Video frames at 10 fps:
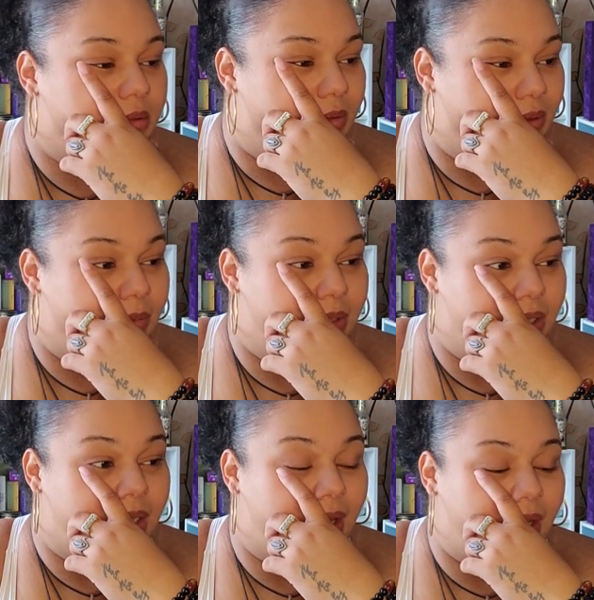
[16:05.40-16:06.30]
It being a
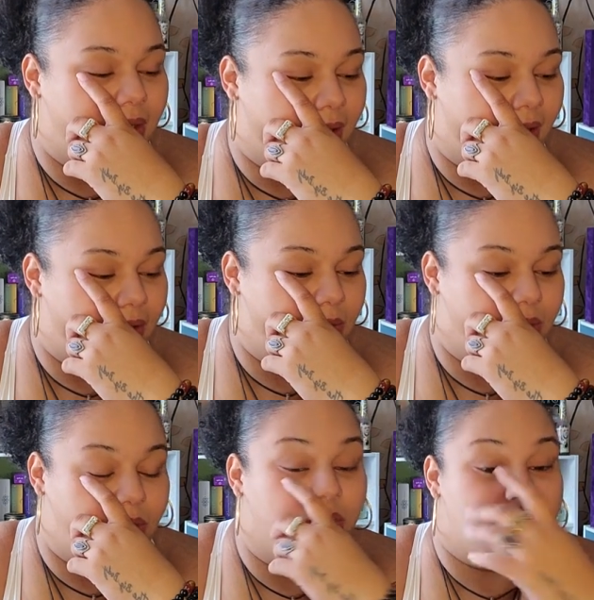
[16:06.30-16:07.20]
lot going
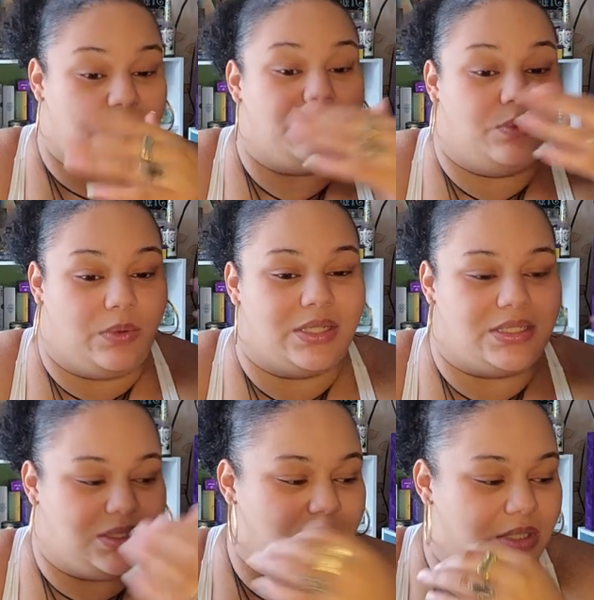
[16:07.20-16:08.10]
on, or someone wanting to
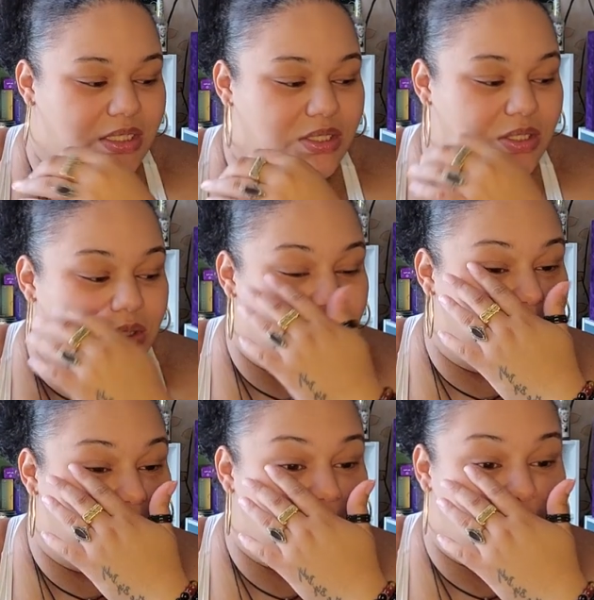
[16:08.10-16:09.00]
do this to you
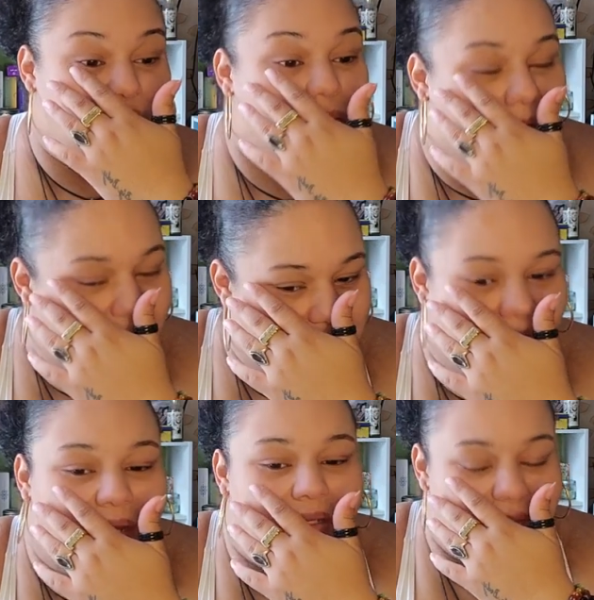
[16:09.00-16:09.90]
because you have
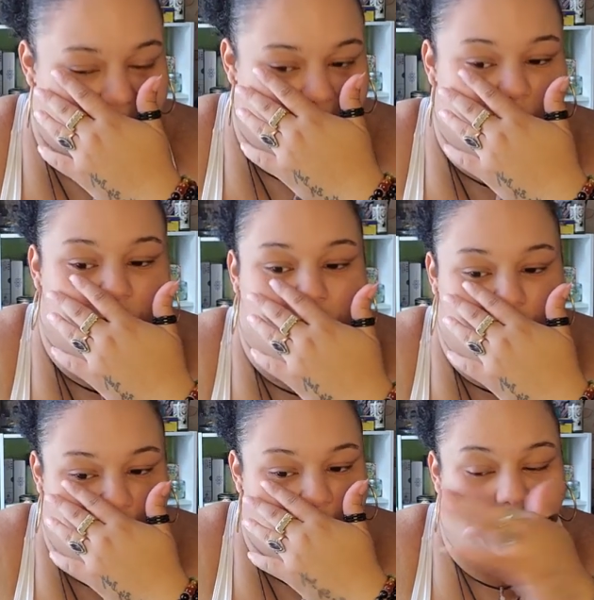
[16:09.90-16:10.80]
status.
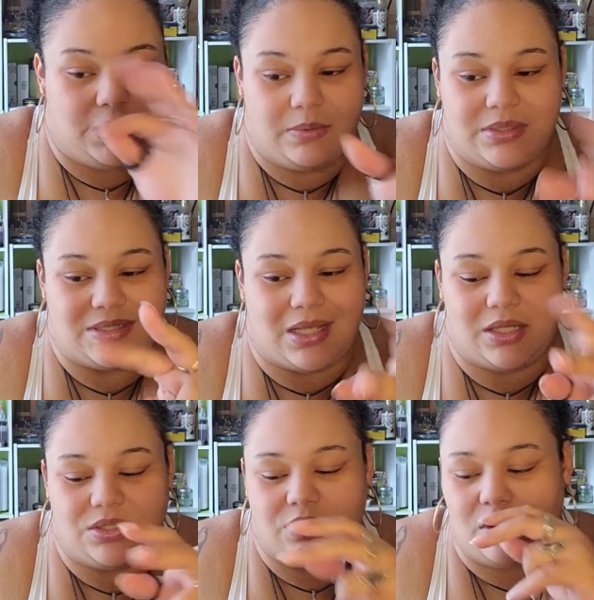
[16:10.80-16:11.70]
Pick what
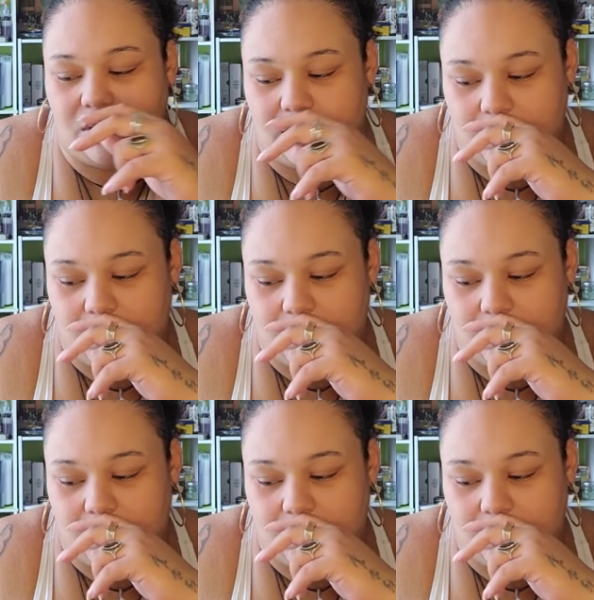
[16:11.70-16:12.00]
side you're on.